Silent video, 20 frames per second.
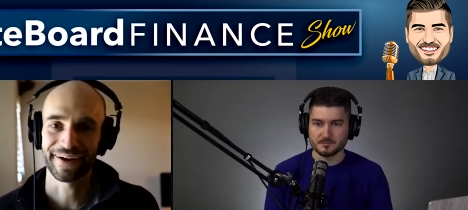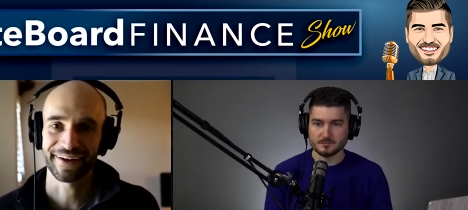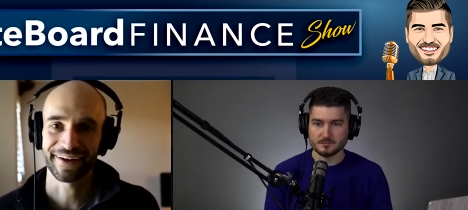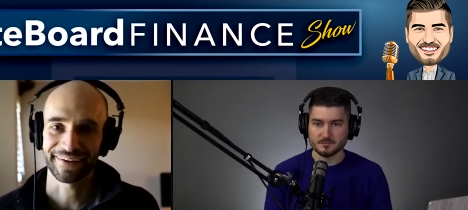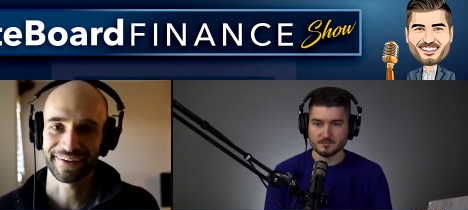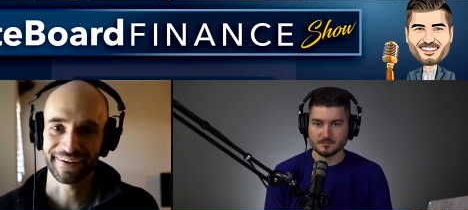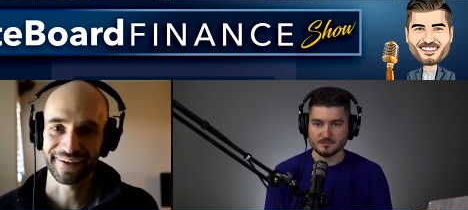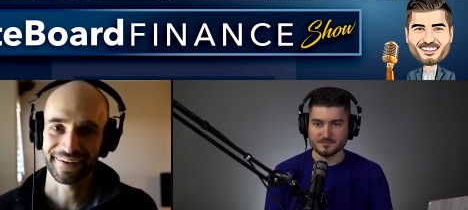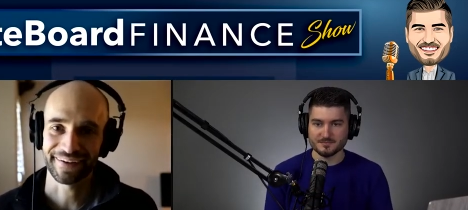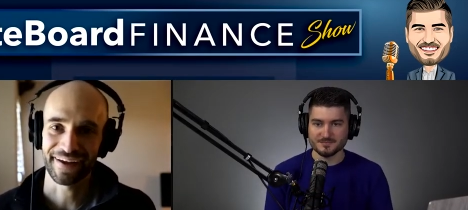Speaker 1: what's going
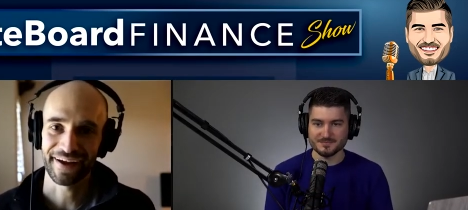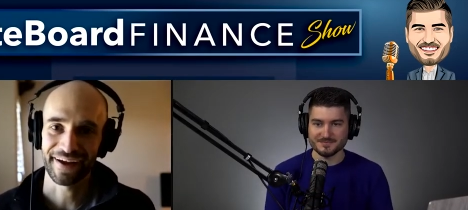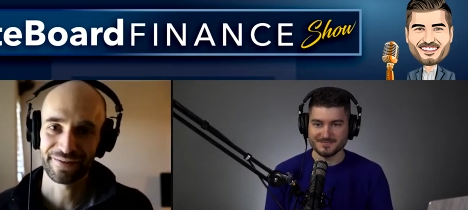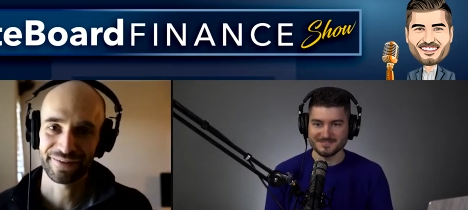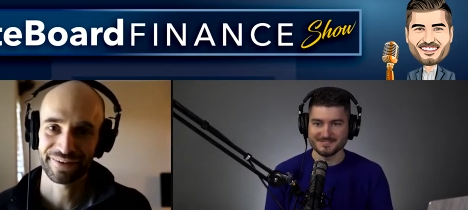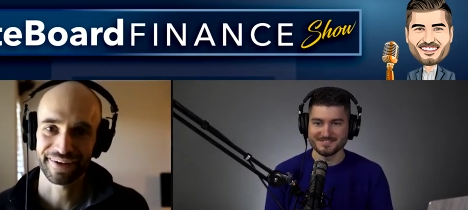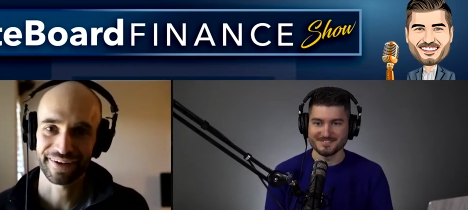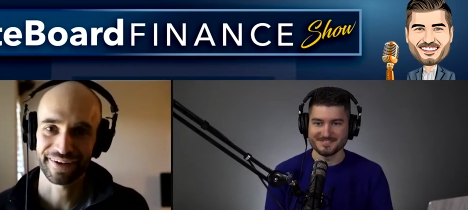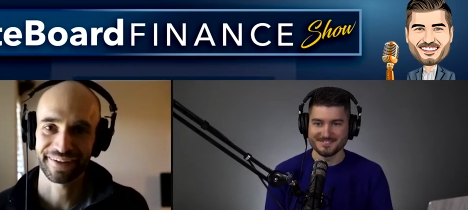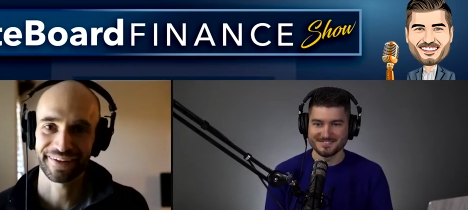on in, in
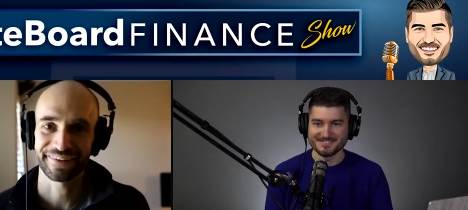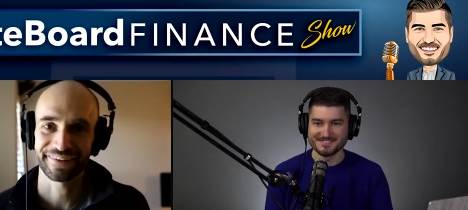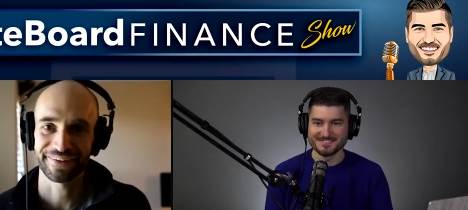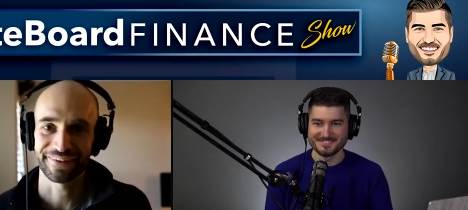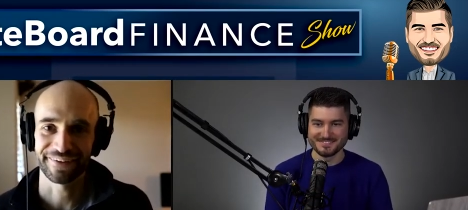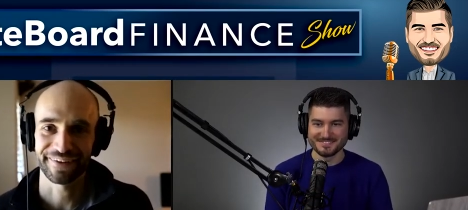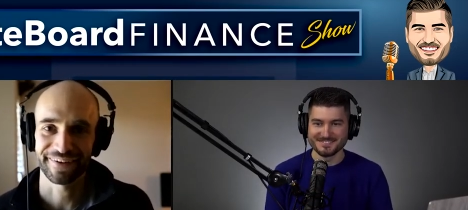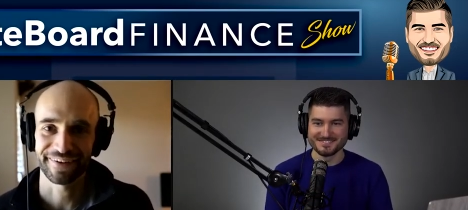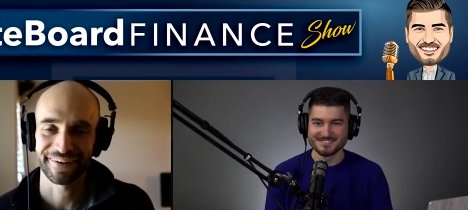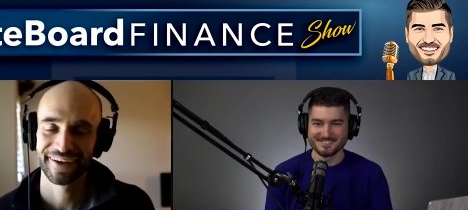life
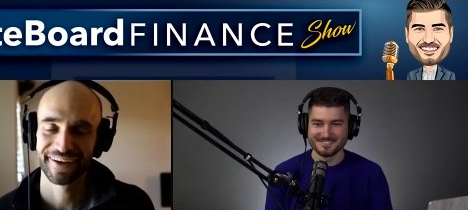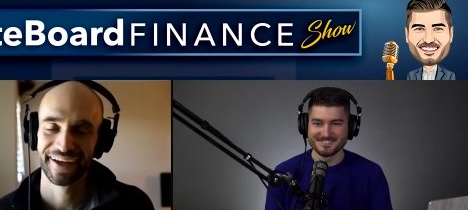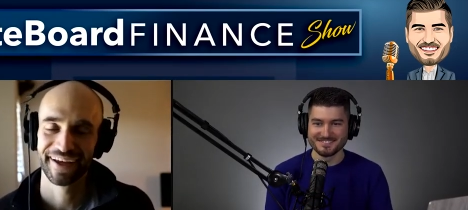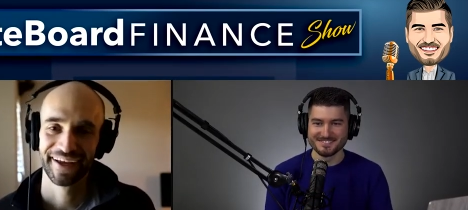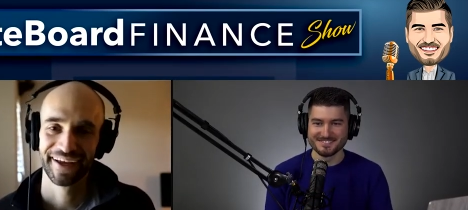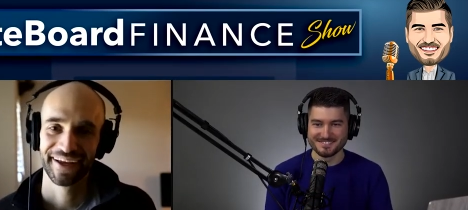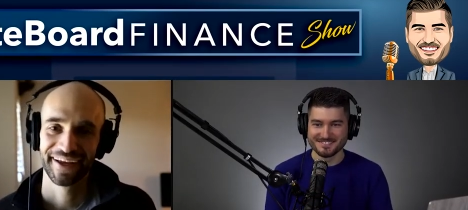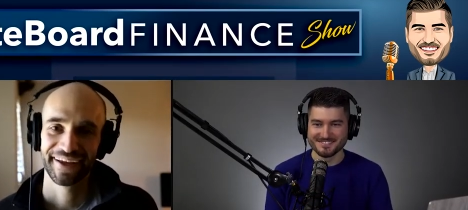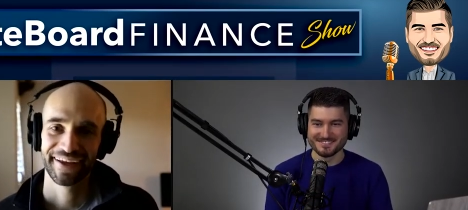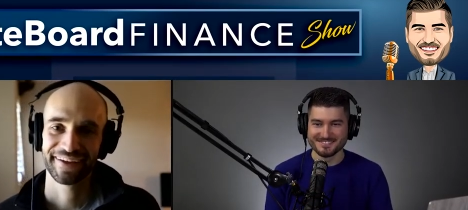during those
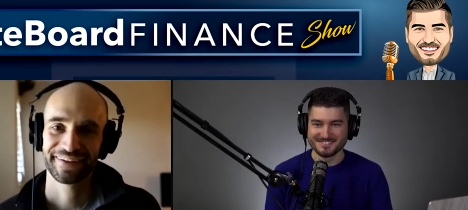quarters.